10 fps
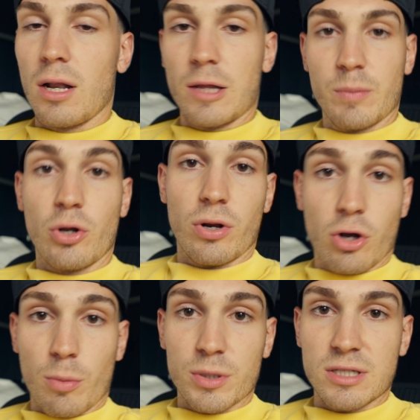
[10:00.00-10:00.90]
let me know in the
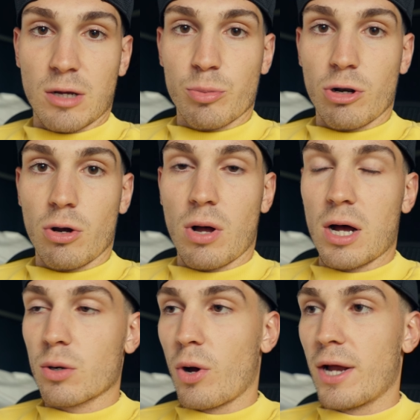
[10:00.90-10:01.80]
comments down below.
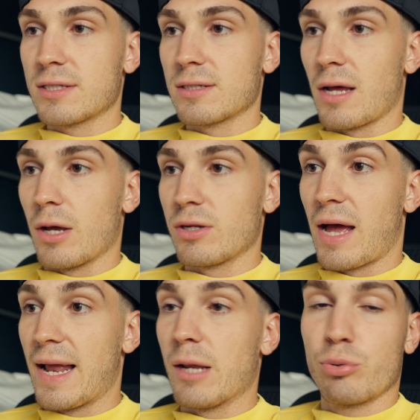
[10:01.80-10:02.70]
Otherwise, I'd
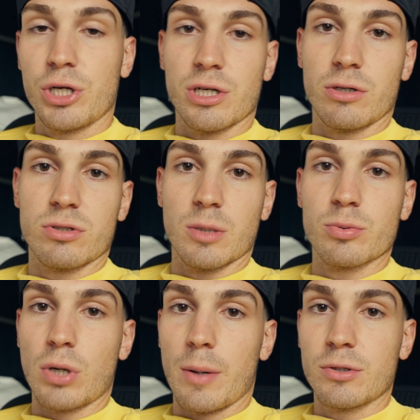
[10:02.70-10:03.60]
highly appreciate you
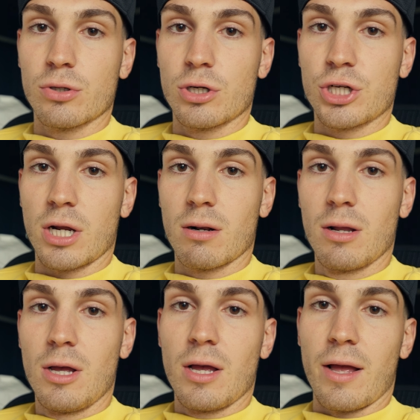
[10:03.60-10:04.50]
subscribing to the channel,
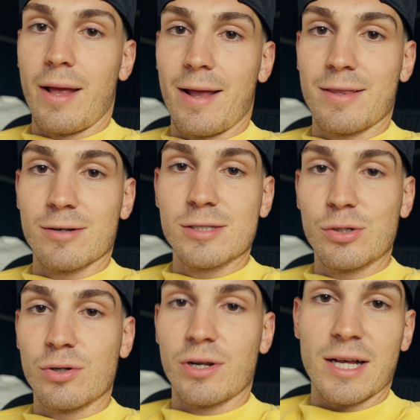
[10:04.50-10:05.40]
and I'll see you
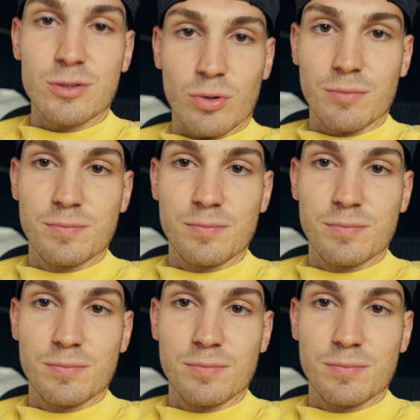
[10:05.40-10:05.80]
in the next one.